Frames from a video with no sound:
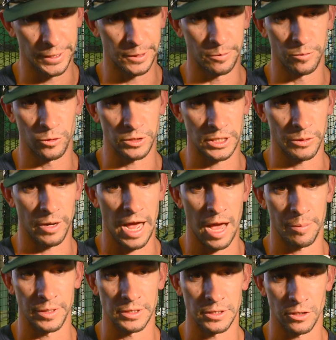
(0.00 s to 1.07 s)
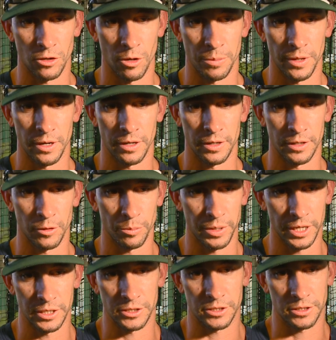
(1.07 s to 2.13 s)
we'll see what happens. He'll go up there, he'll
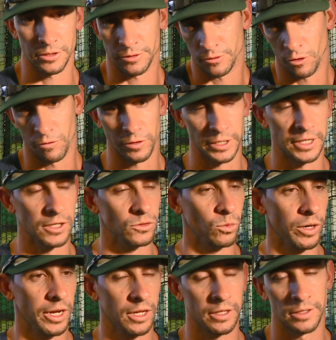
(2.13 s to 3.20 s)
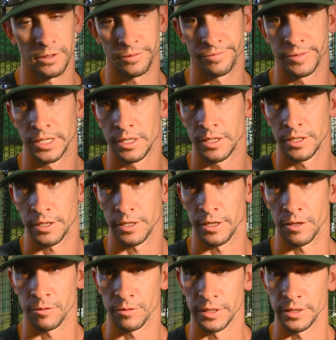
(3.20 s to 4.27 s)
pitch, hopefully he does well. And, you
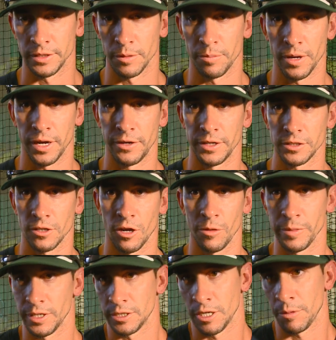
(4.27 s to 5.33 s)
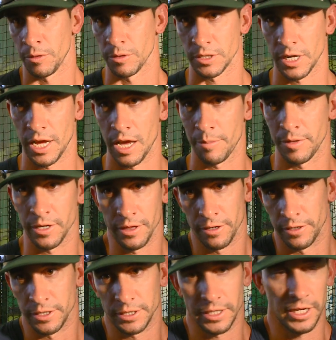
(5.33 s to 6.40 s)
know, when the Padres call me and tell me what's going to happen,
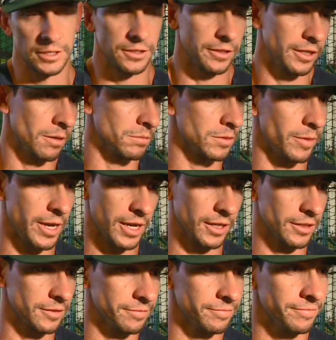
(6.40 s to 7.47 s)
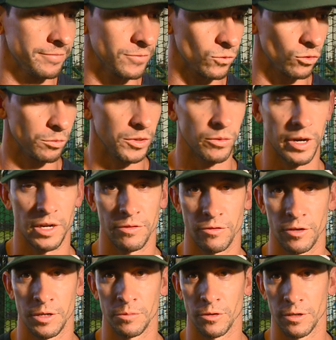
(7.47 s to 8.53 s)
either he stays or he comes back, we'll be ready
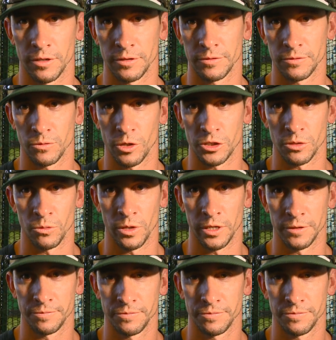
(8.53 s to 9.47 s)
for him or wish him well.